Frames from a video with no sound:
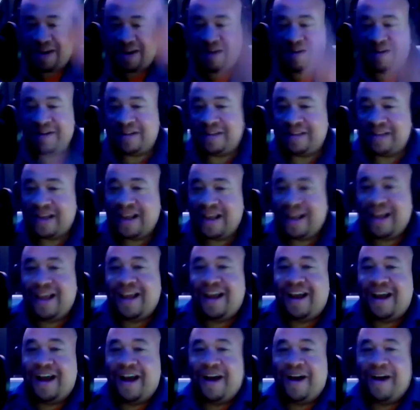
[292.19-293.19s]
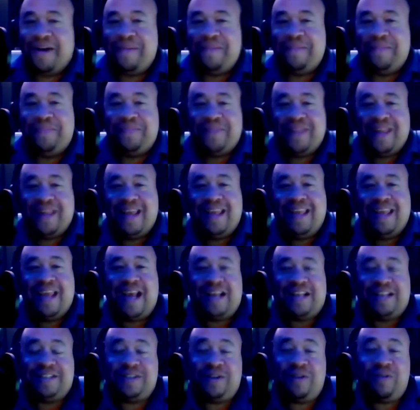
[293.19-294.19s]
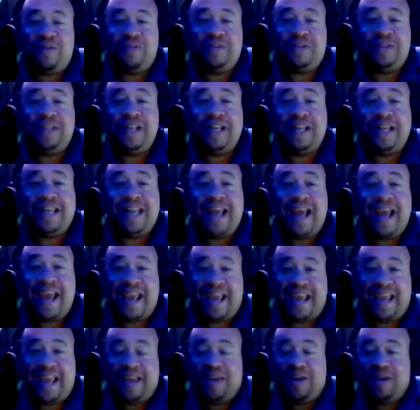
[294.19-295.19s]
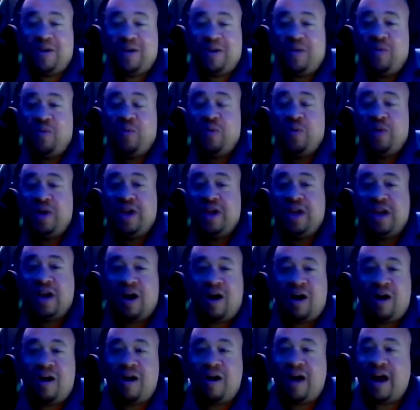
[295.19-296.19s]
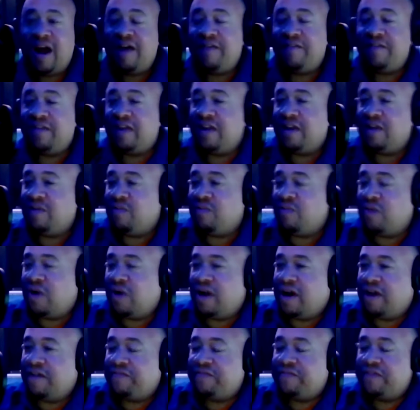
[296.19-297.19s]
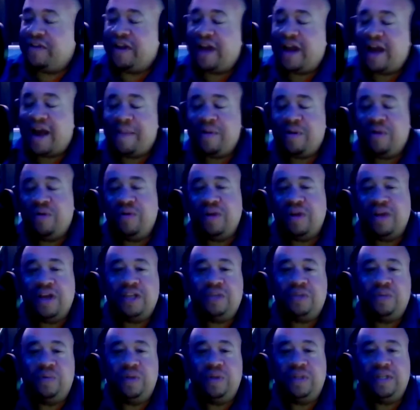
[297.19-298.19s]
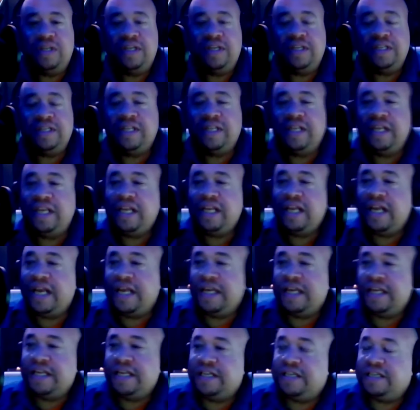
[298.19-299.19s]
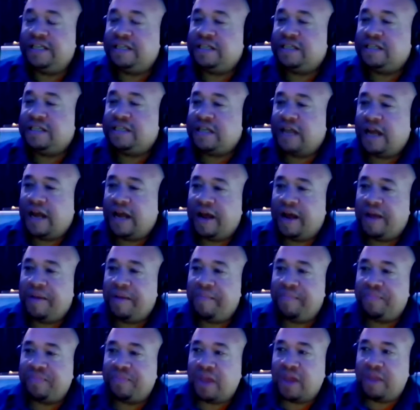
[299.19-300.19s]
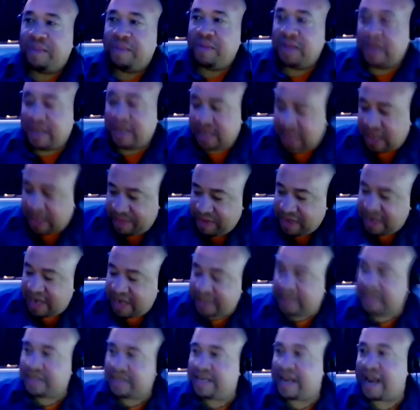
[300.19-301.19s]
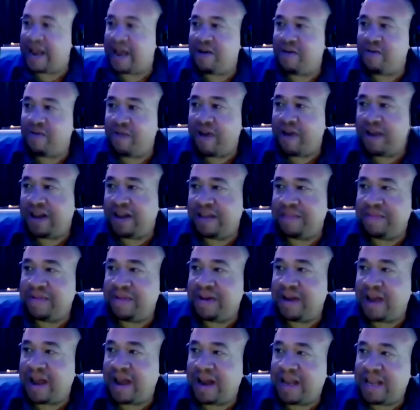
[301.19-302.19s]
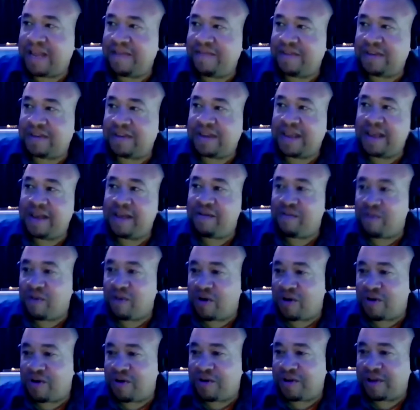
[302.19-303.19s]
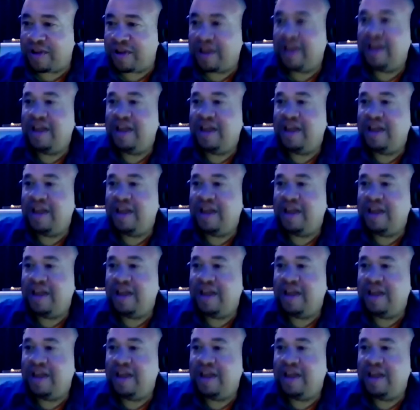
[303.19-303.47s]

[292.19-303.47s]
There it is. Yes, so today we are having a phenomenal guest with us. He is, let me get the title right. Let me not even say it wrong.